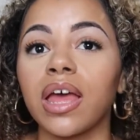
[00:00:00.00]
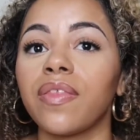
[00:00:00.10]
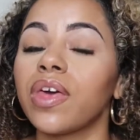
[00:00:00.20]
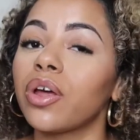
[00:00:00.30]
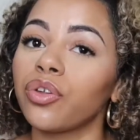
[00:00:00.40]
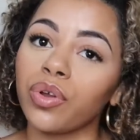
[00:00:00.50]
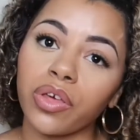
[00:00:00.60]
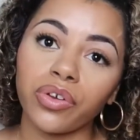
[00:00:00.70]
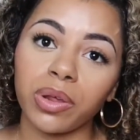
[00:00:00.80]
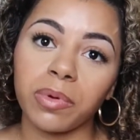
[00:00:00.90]
and then I'll do
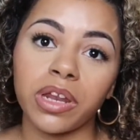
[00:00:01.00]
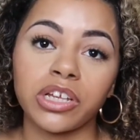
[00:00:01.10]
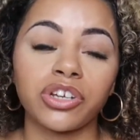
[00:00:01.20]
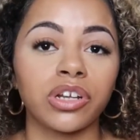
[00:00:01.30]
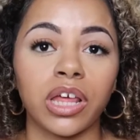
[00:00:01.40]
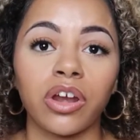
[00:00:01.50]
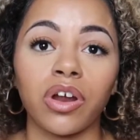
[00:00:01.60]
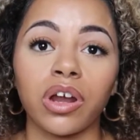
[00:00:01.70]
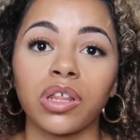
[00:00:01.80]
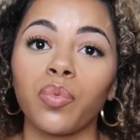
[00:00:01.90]
another deep conditioner later
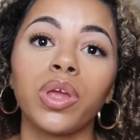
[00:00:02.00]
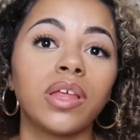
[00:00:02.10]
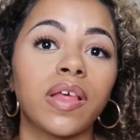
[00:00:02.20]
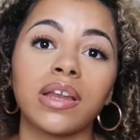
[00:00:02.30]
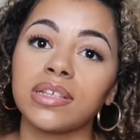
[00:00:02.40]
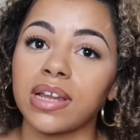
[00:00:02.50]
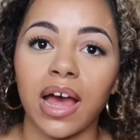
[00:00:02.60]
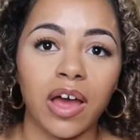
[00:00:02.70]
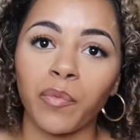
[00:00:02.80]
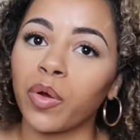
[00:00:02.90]
on in the week that does not
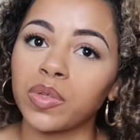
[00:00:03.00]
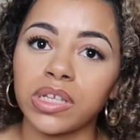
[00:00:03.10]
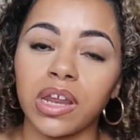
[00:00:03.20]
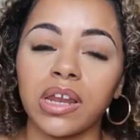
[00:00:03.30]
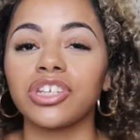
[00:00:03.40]
have protein in it,